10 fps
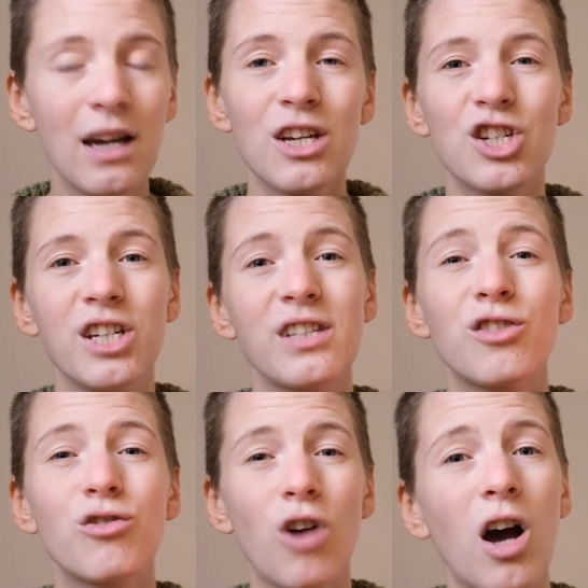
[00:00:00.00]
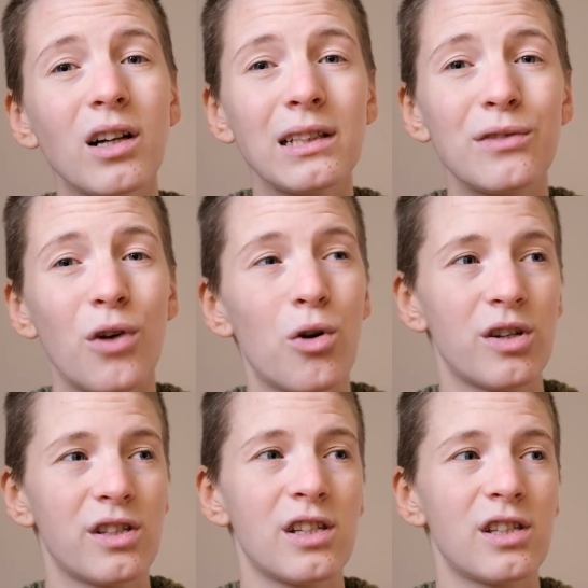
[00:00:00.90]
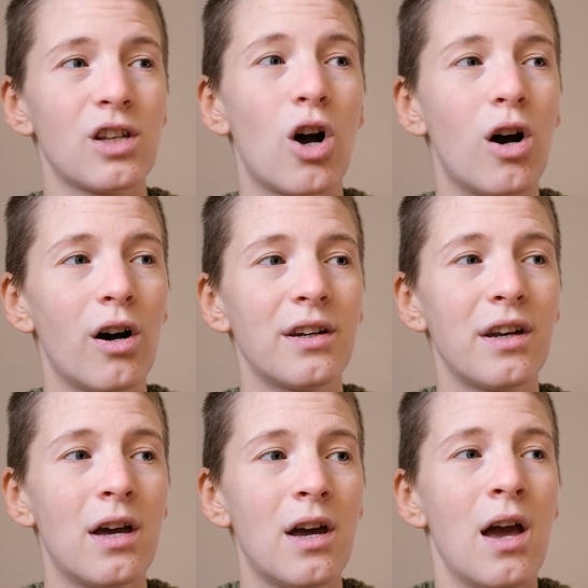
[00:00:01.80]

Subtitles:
She strongly focuses on